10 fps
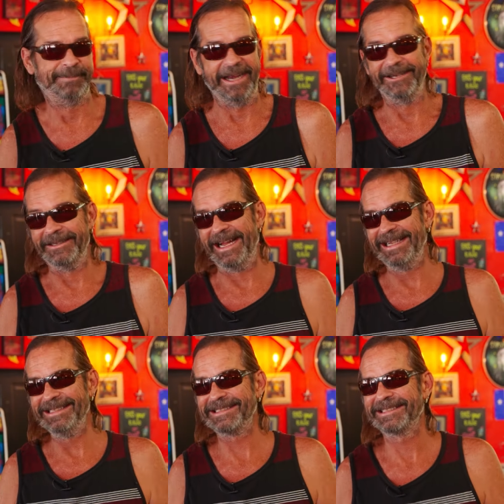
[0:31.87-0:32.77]

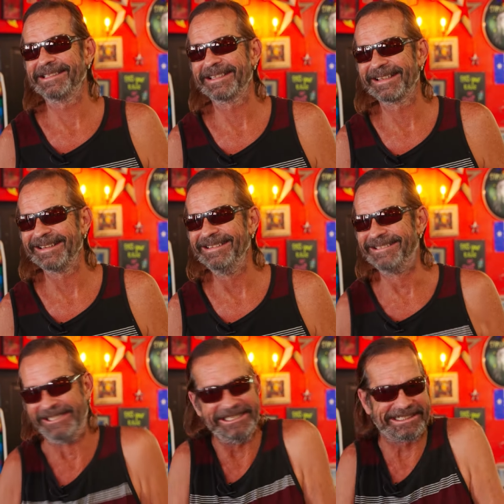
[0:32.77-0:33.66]
Paradise
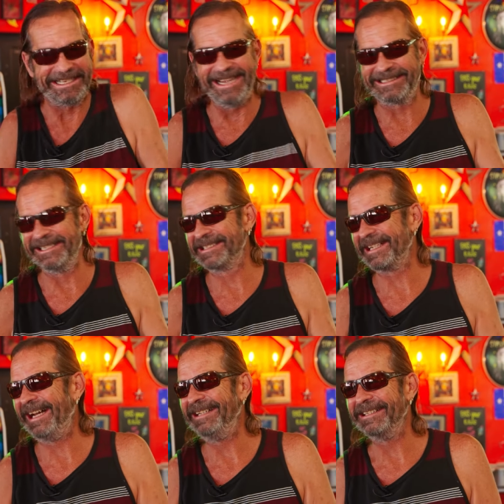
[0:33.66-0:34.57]
just like this
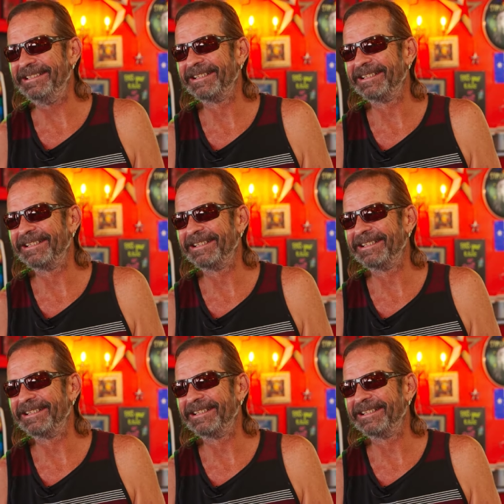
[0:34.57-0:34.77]
island.